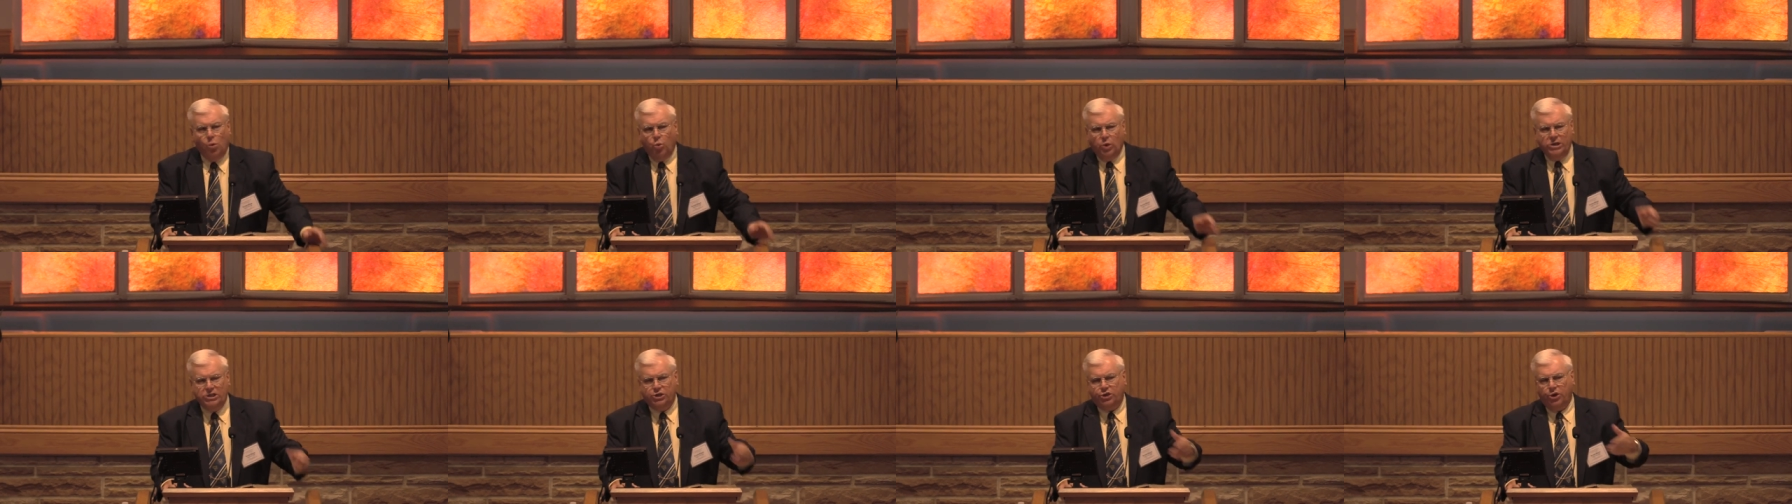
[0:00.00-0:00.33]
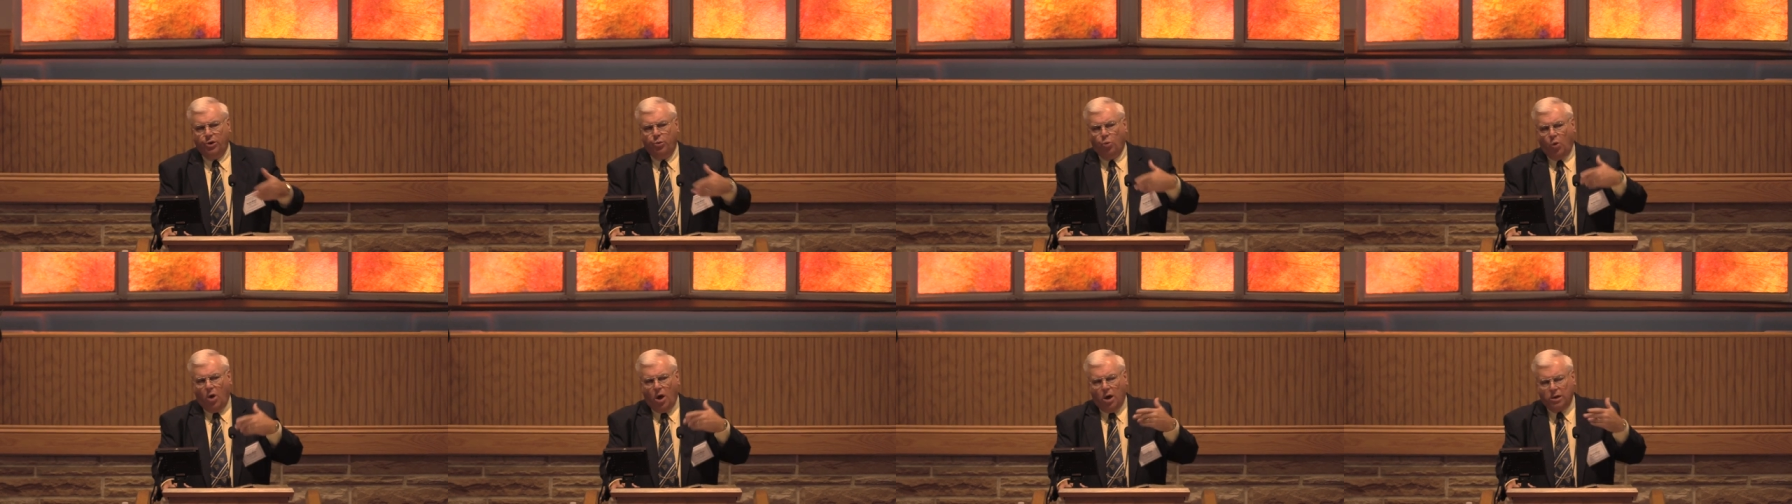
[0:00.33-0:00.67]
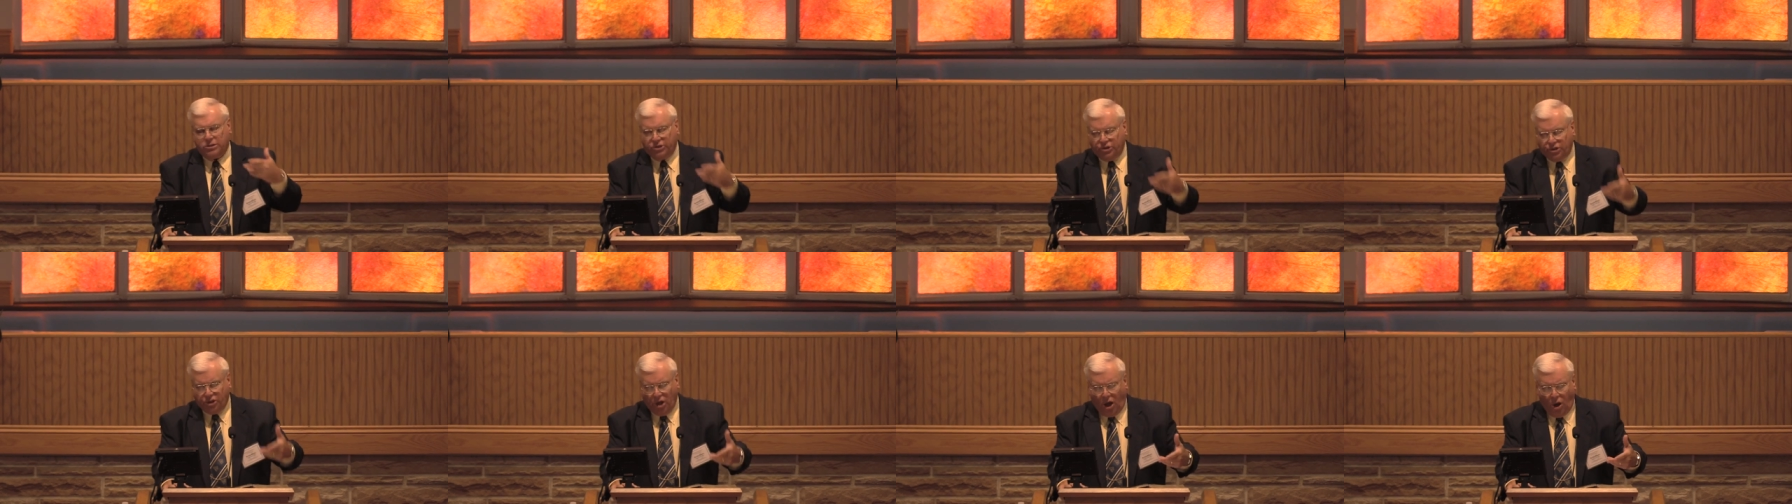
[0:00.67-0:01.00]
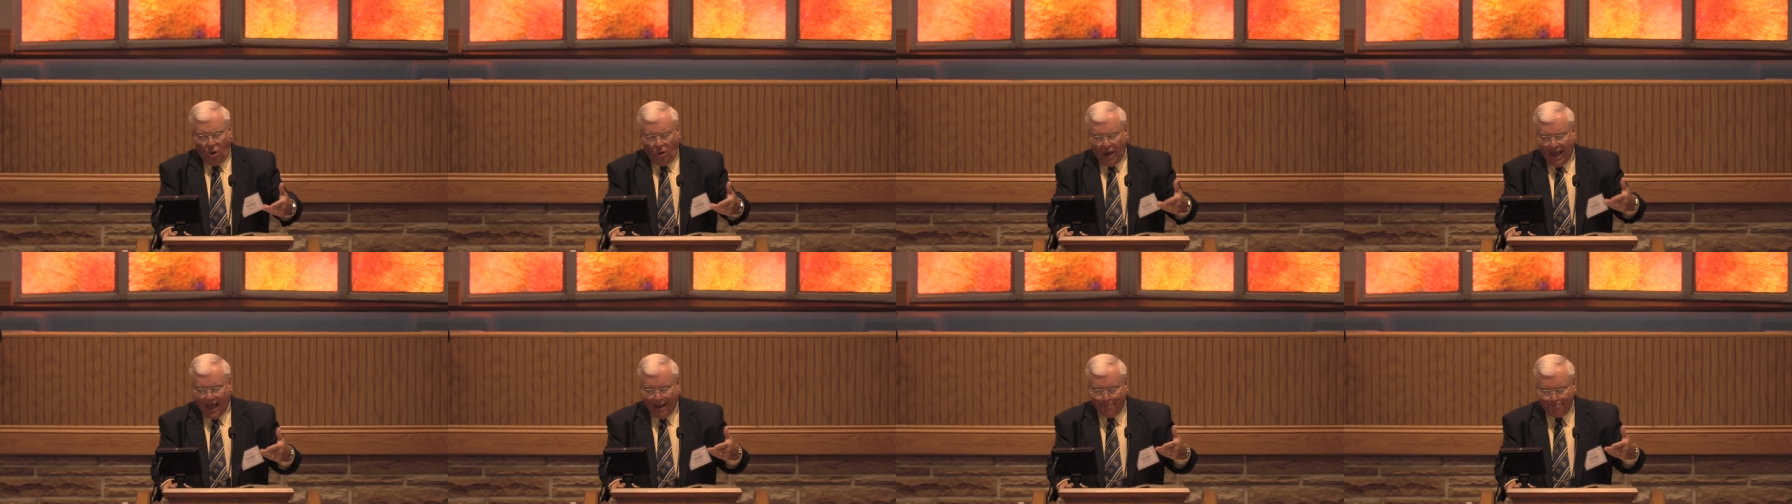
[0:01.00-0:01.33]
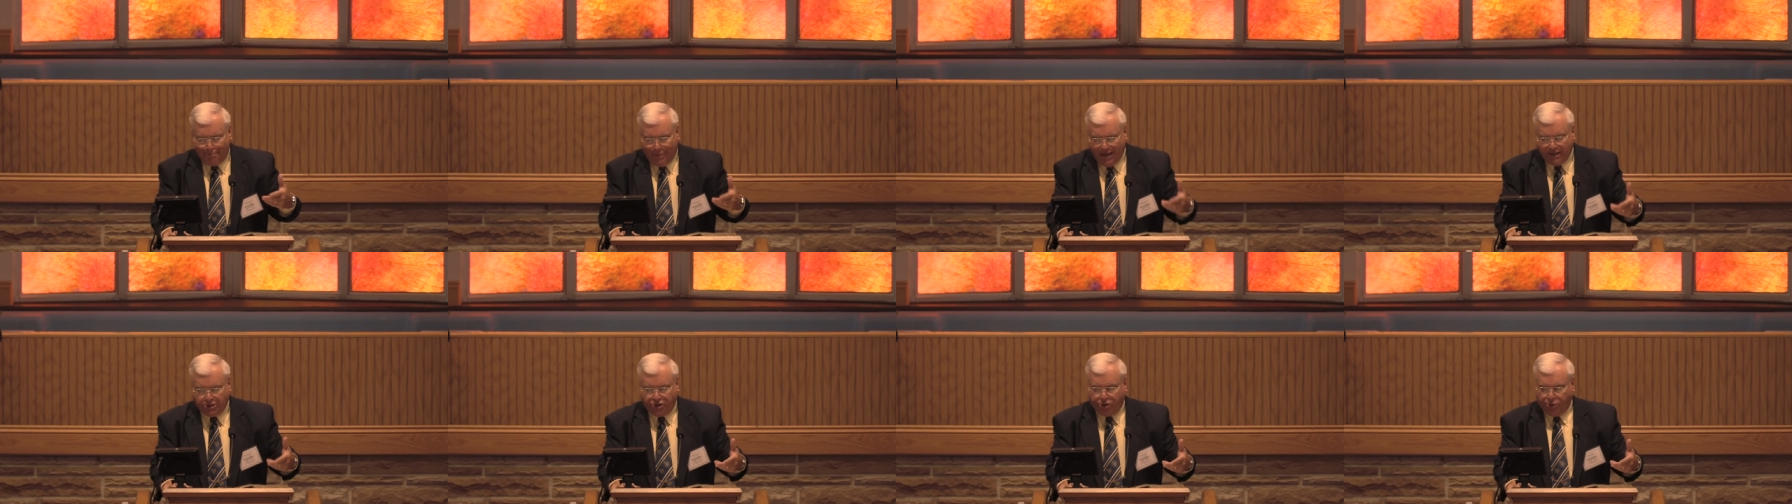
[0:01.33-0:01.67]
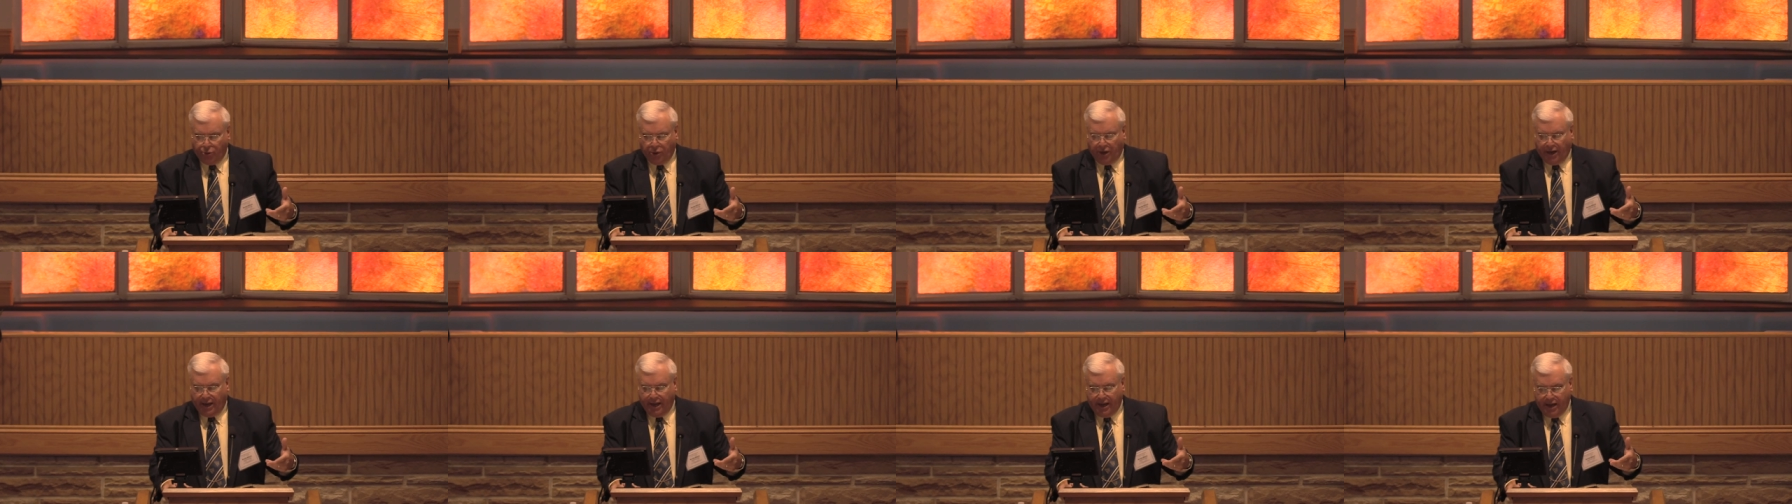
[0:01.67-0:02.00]
We should walk so
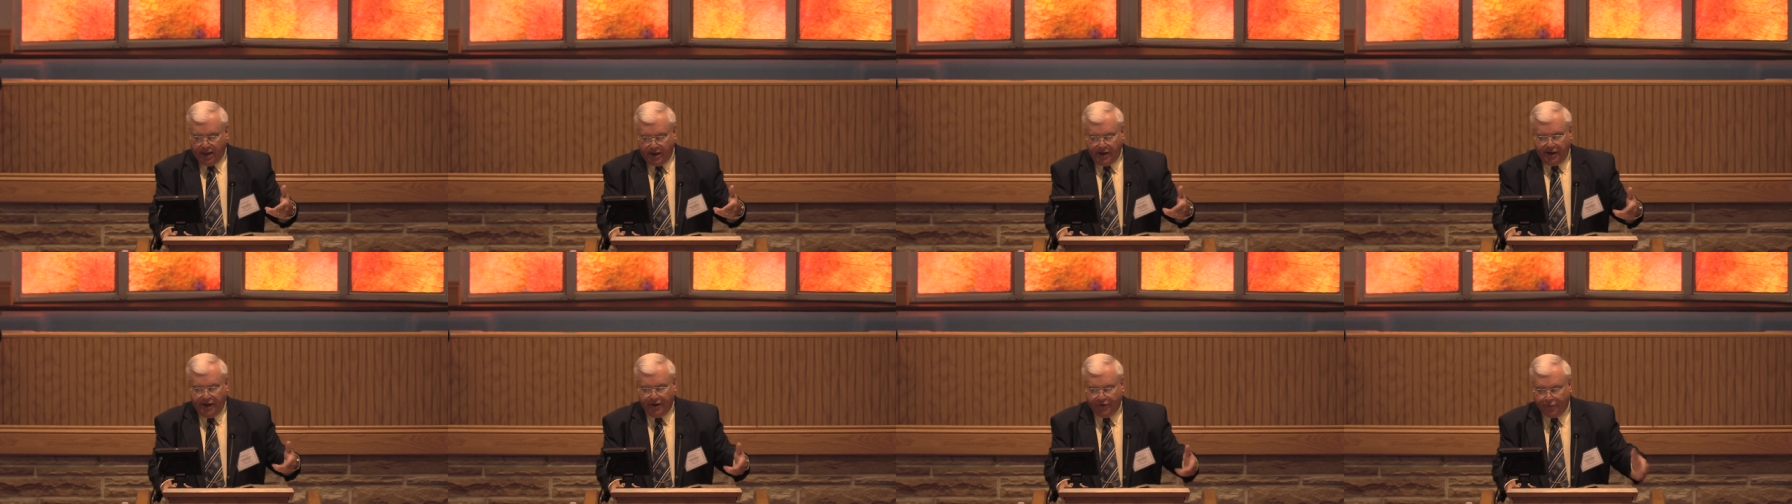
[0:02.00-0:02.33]
habitually in